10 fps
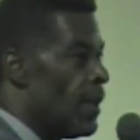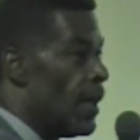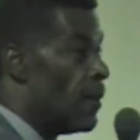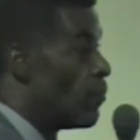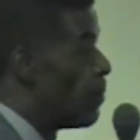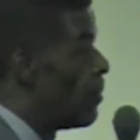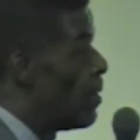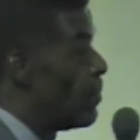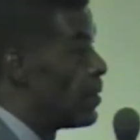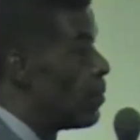And
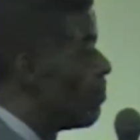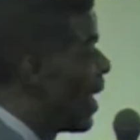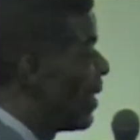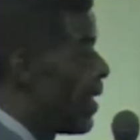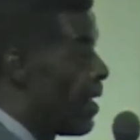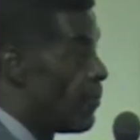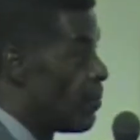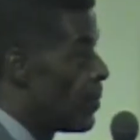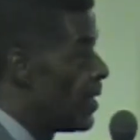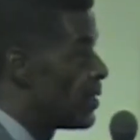remember, you might have
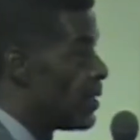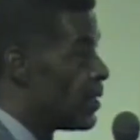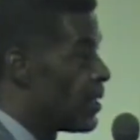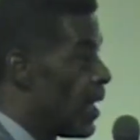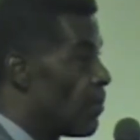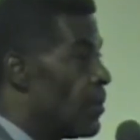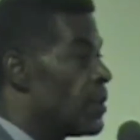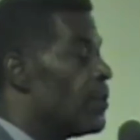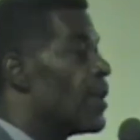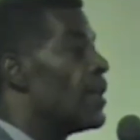a pension check, but
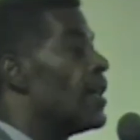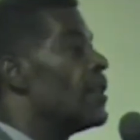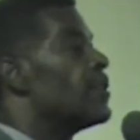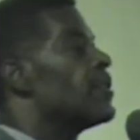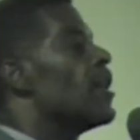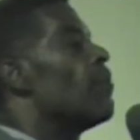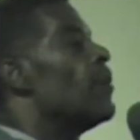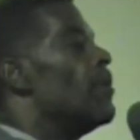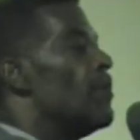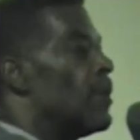you can get a
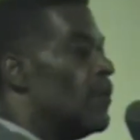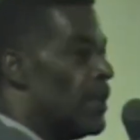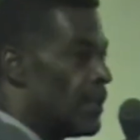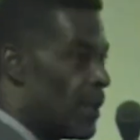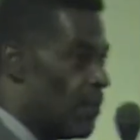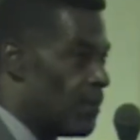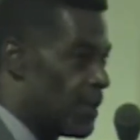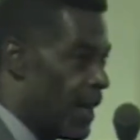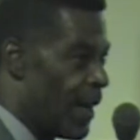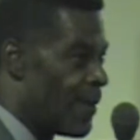supplemental income
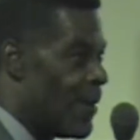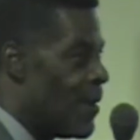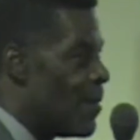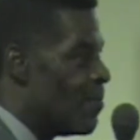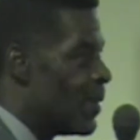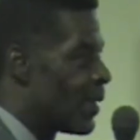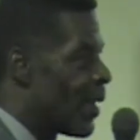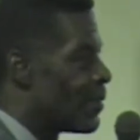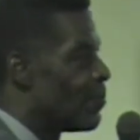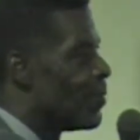check
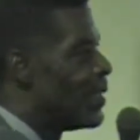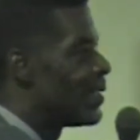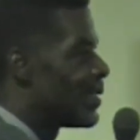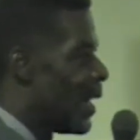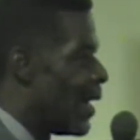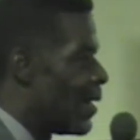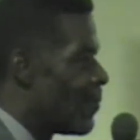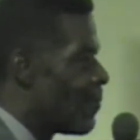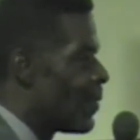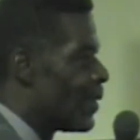because we
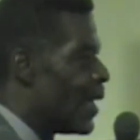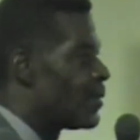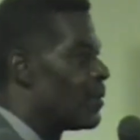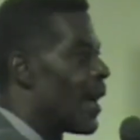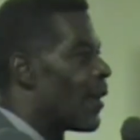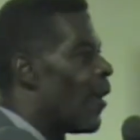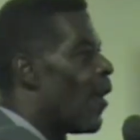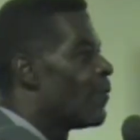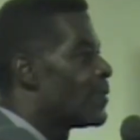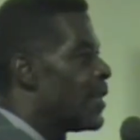say that you got to
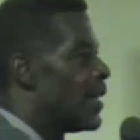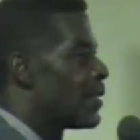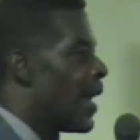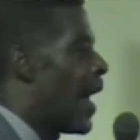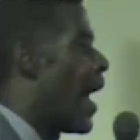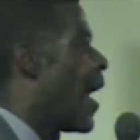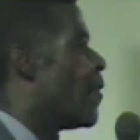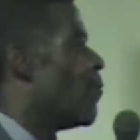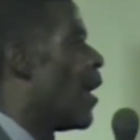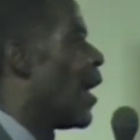offset the
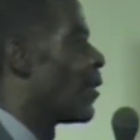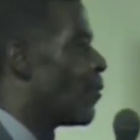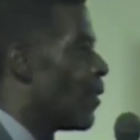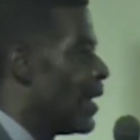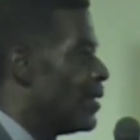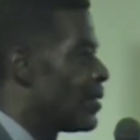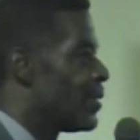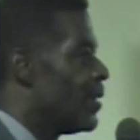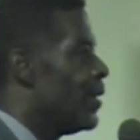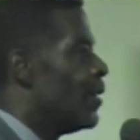high water
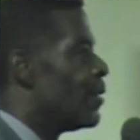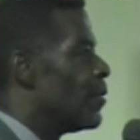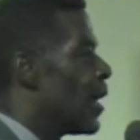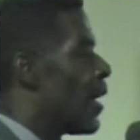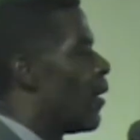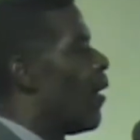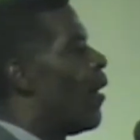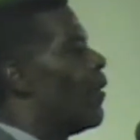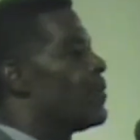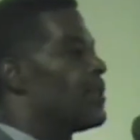rates, you got to
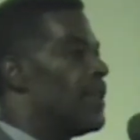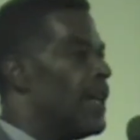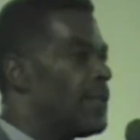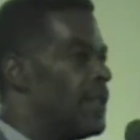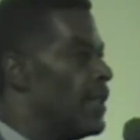offset the